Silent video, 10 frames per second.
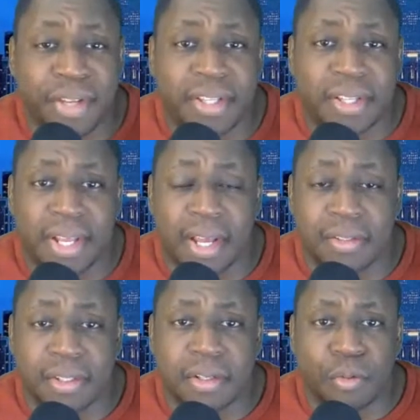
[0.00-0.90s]
fifty
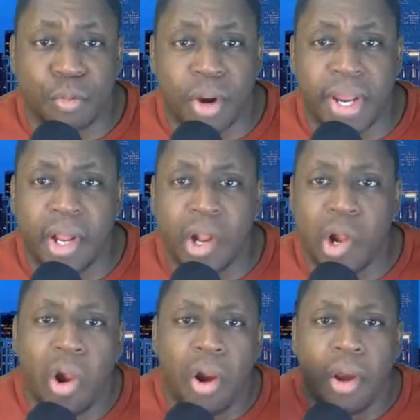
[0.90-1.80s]
thousand, right?
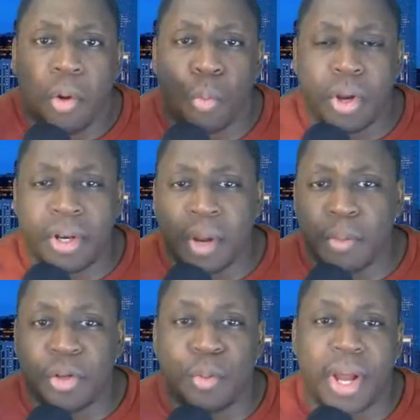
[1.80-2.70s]
What
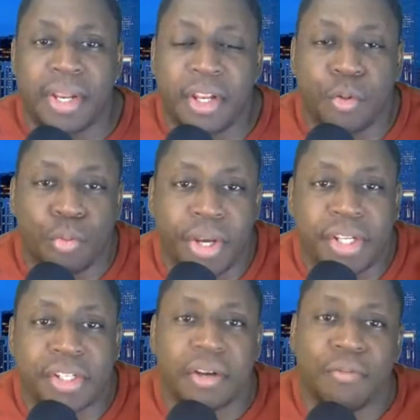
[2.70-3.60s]
number do I need to reach